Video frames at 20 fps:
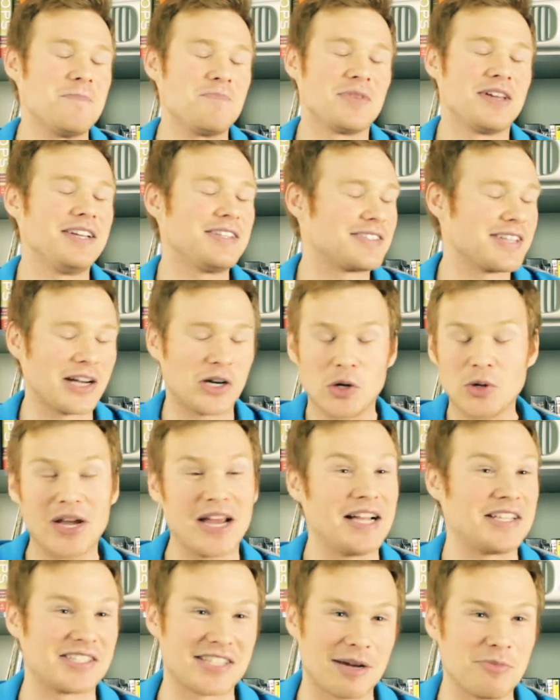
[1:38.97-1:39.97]
he's like,
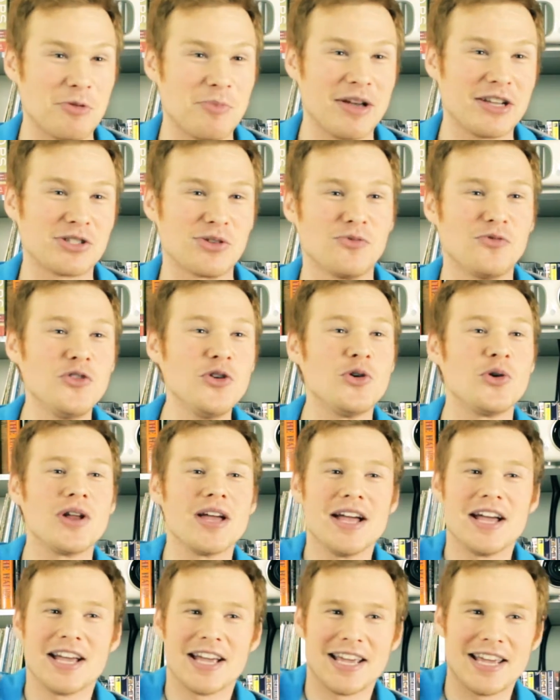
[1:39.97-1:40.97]
okay, it's time to make some food.
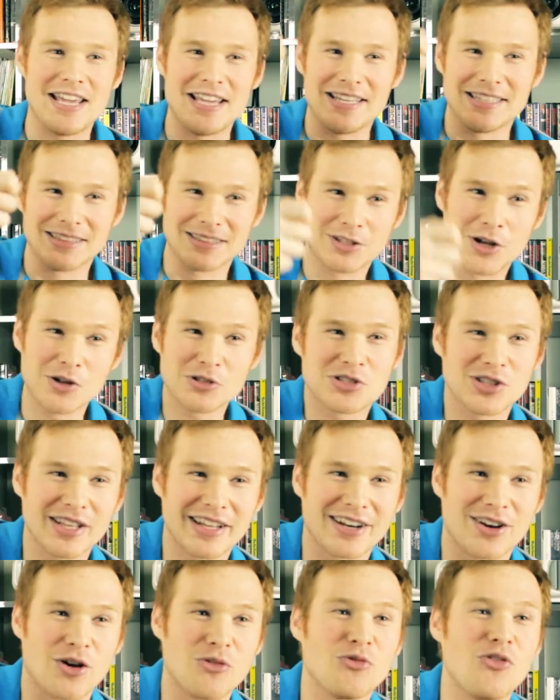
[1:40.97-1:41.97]
He goes to light
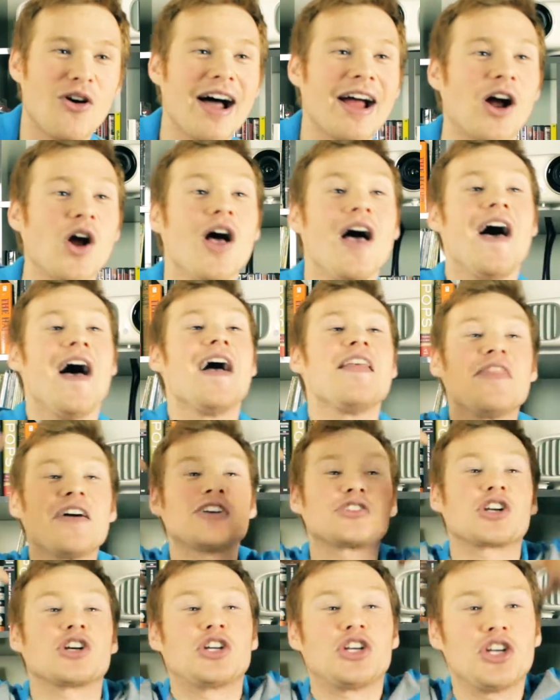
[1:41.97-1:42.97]
it on fire, and
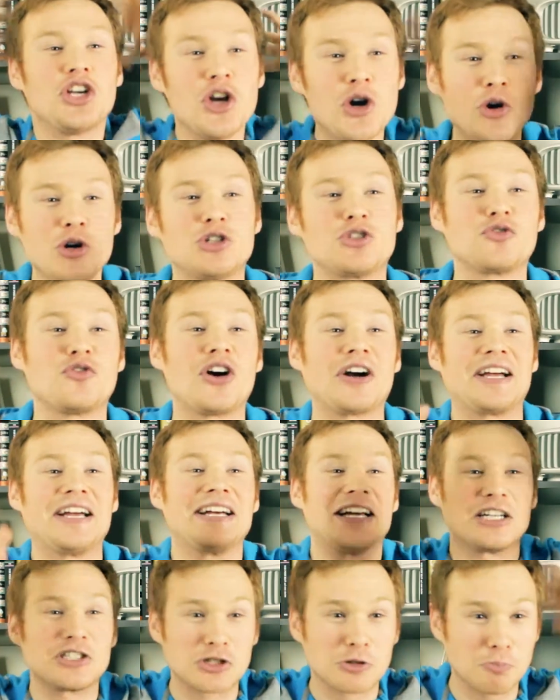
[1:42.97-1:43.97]
there's a huge fucking
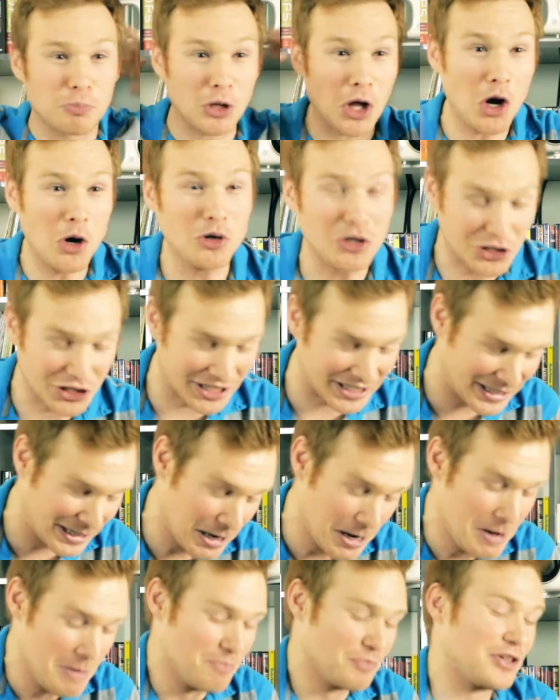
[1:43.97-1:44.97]
explosion!
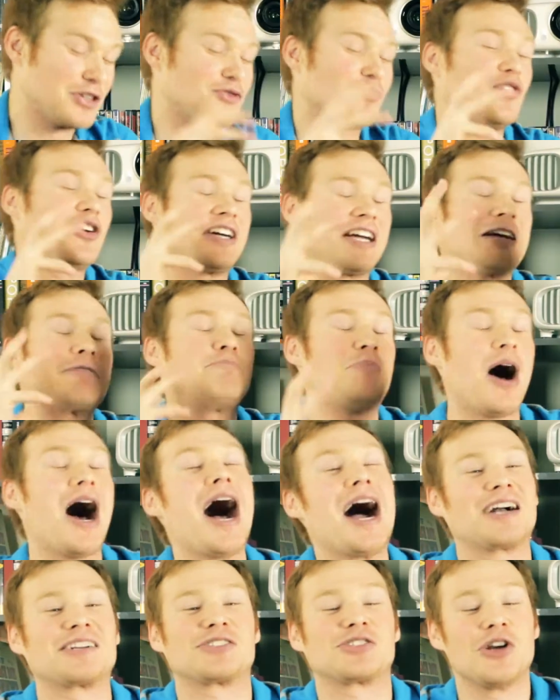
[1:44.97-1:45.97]
This fucking
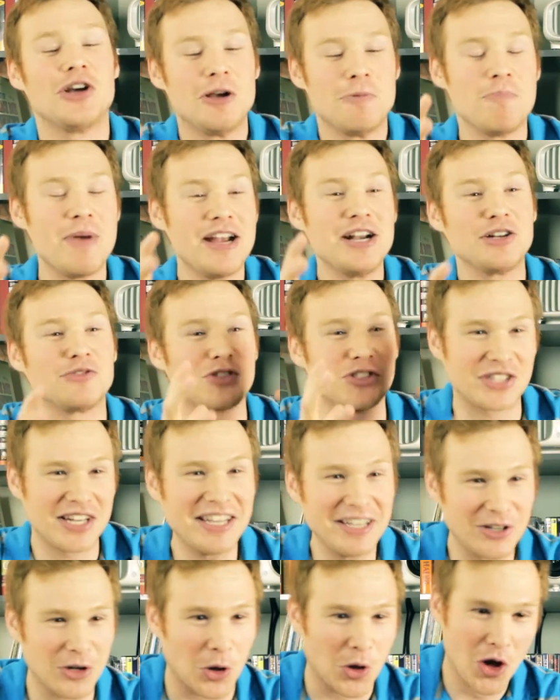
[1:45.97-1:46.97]
box, made of
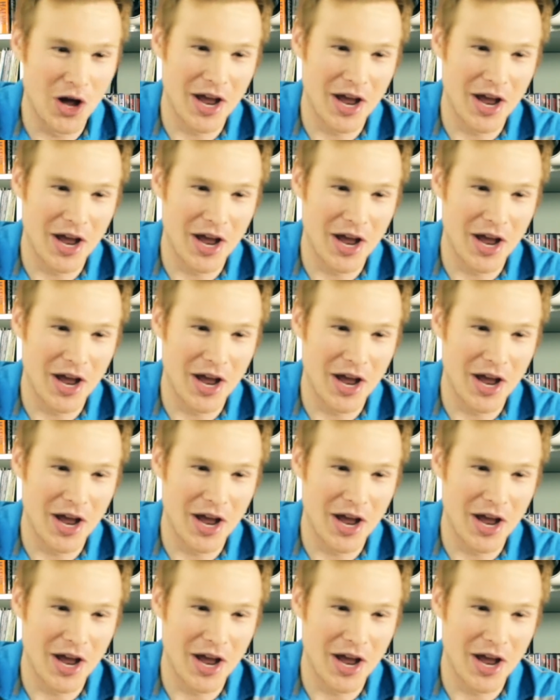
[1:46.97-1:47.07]
steel,